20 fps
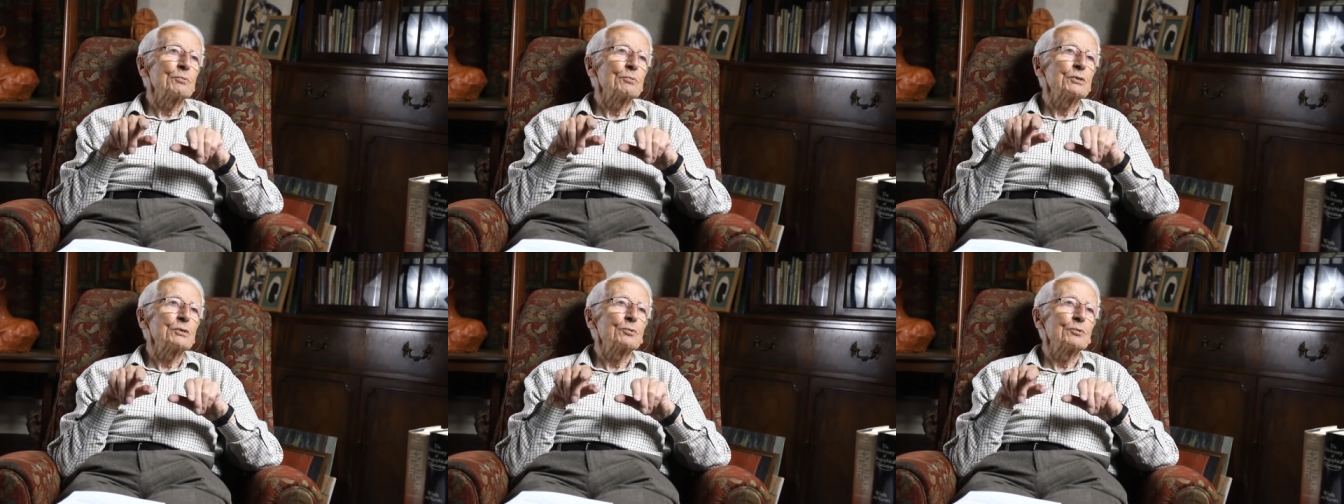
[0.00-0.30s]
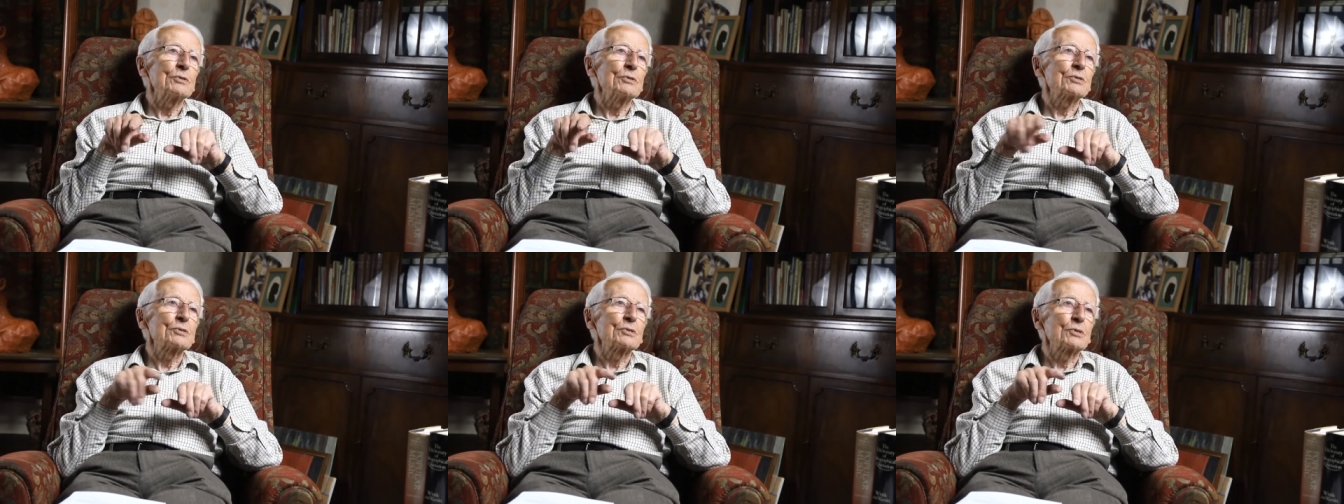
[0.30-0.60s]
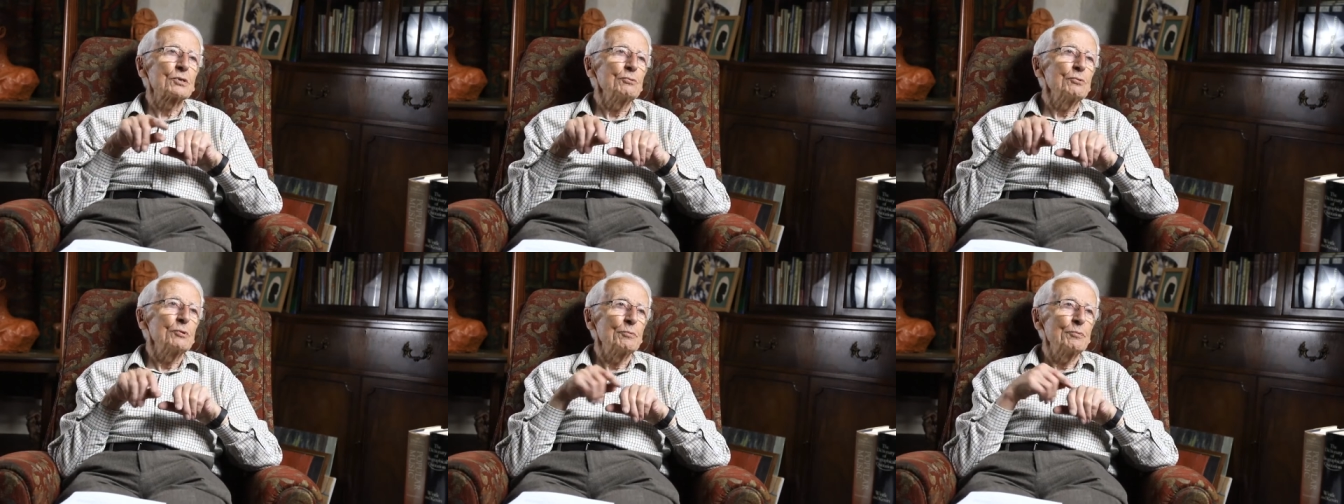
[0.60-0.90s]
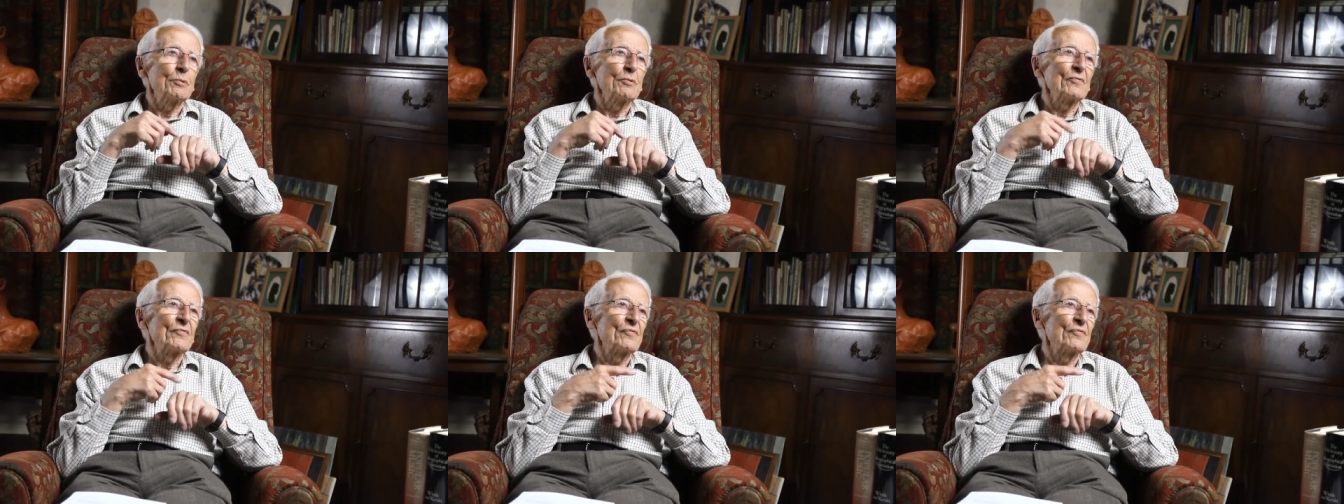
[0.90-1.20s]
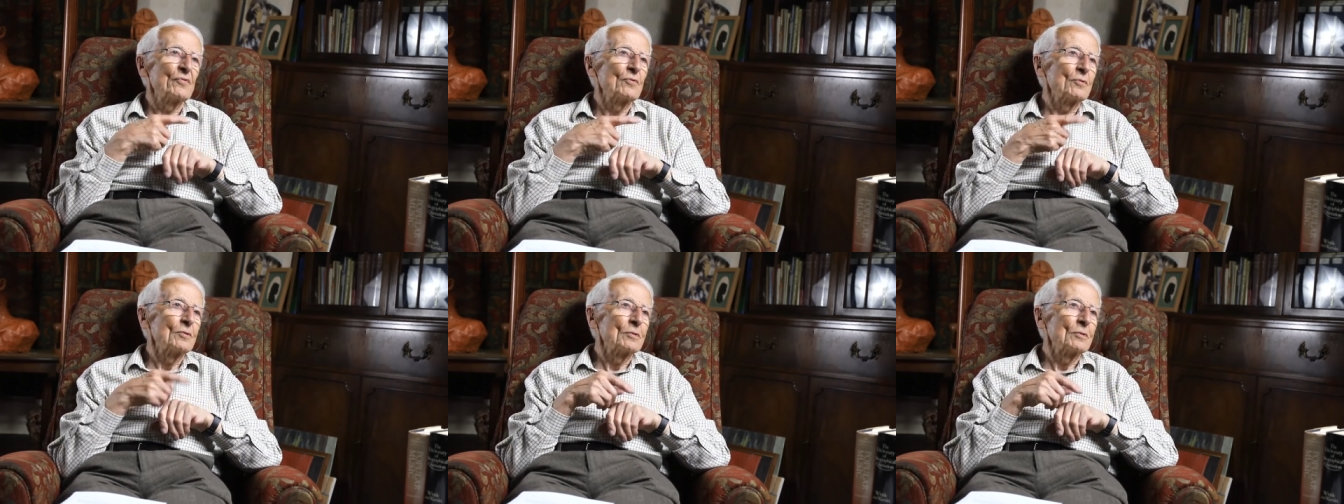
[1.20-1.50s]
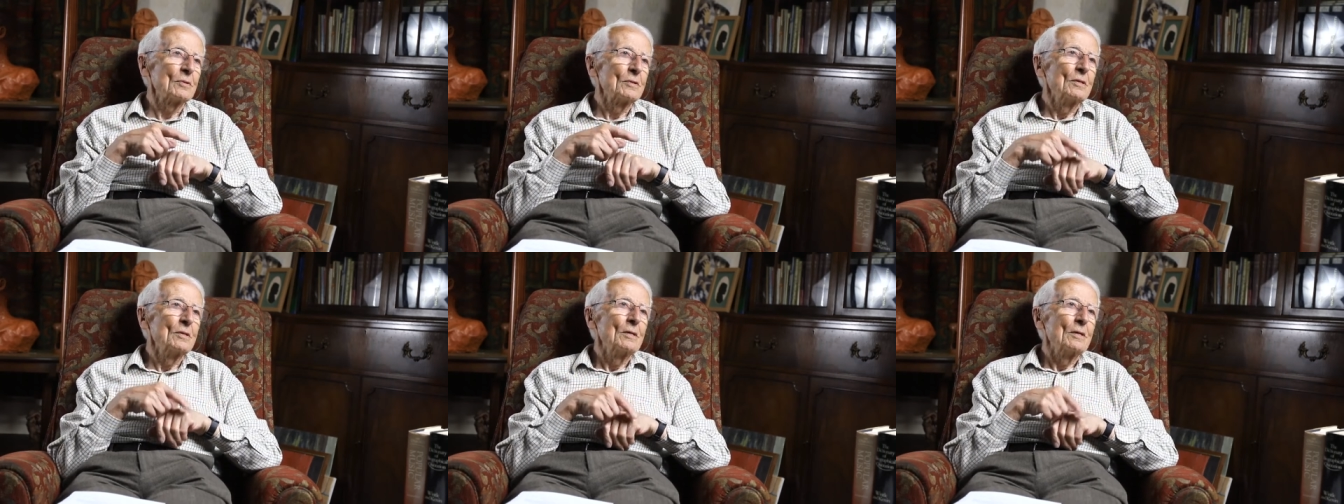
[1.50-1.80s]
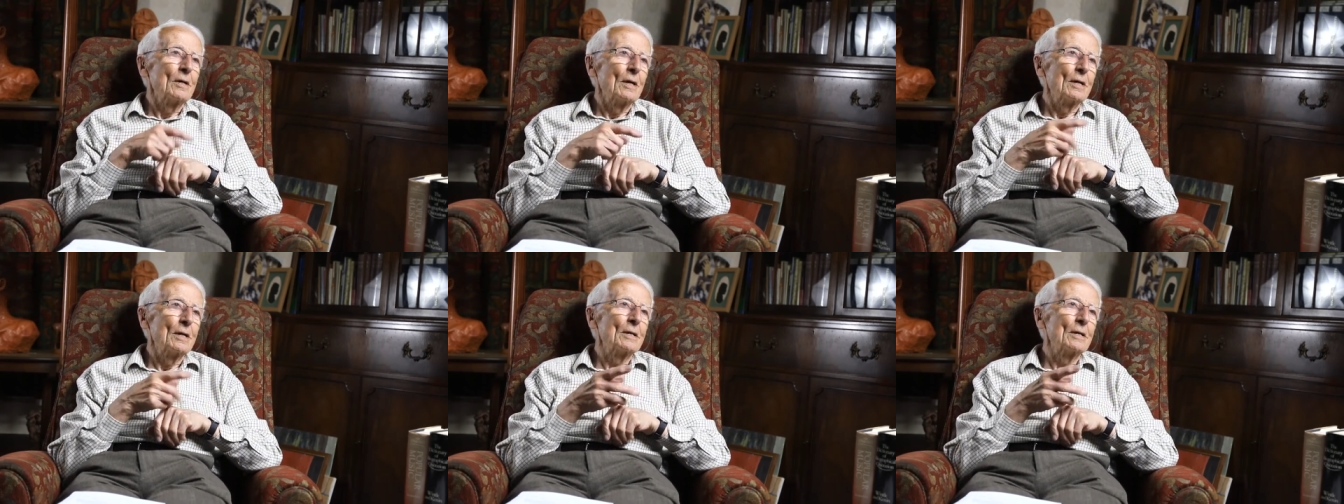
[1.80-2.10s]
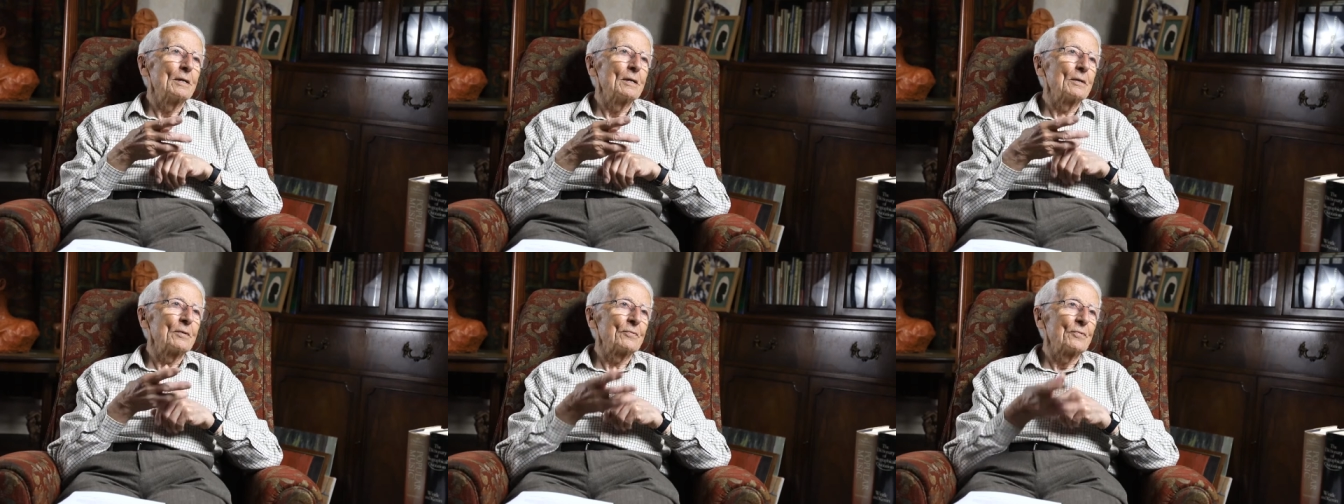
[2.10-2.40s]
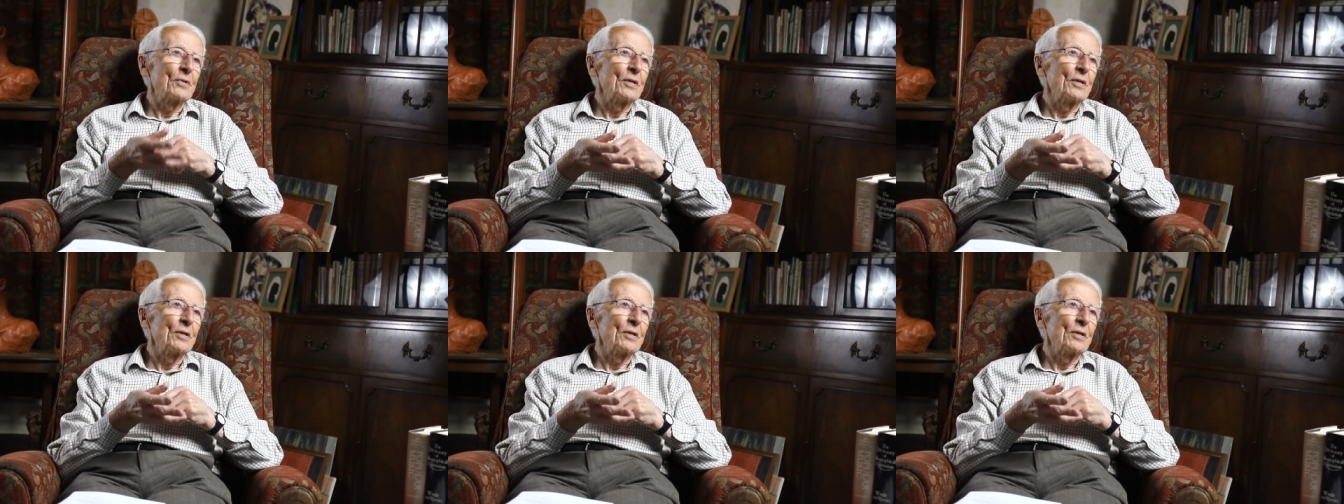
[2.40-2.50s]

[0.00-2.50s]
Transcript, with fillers: which was suitable for uh,